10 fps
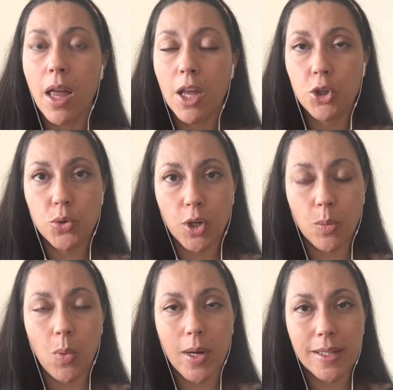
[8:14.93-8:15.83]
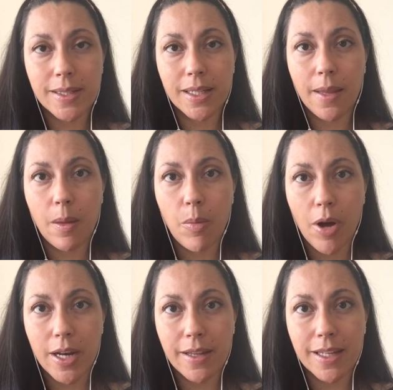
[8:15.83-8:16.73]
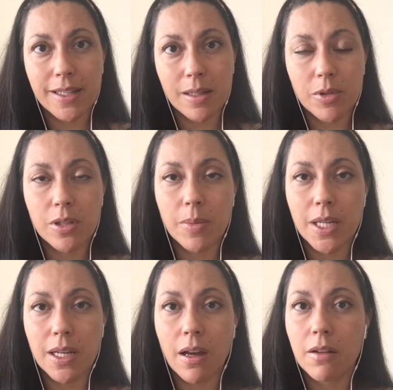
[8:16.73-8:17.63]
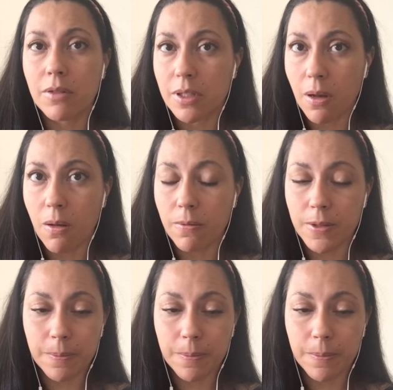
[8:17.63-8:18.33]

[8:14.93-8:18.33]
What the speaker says: trigger points in the body that seem to be unresolved.